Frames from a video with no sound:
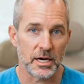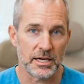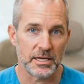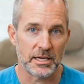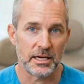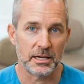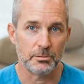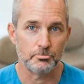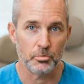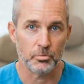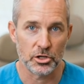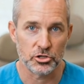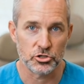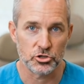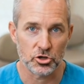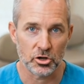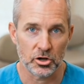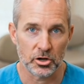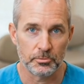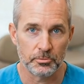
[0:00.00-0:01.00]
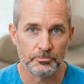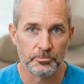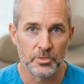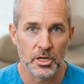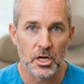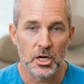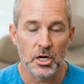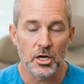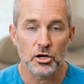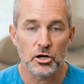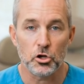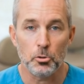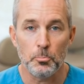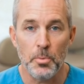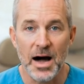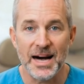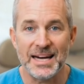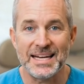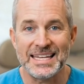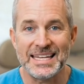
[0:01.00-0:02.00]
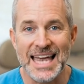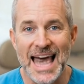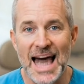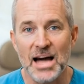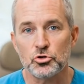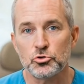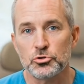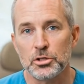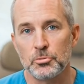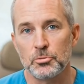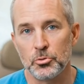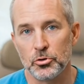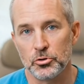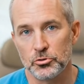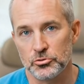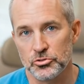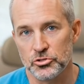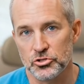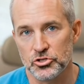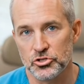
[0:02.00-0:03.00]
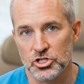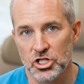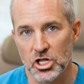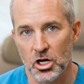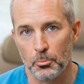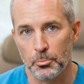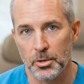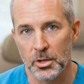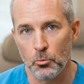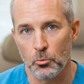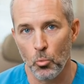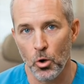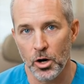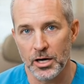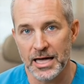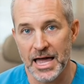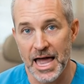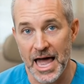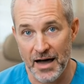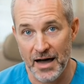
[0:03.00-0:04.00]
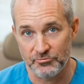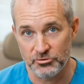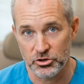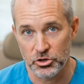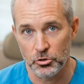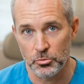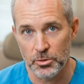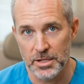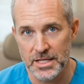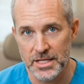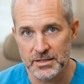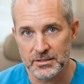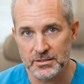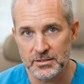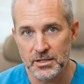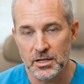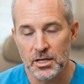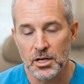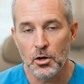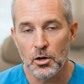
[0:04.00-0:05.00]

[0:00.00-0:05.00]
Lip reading: regulate blood sugar. Your body naturally produces GLP-1 after you eat,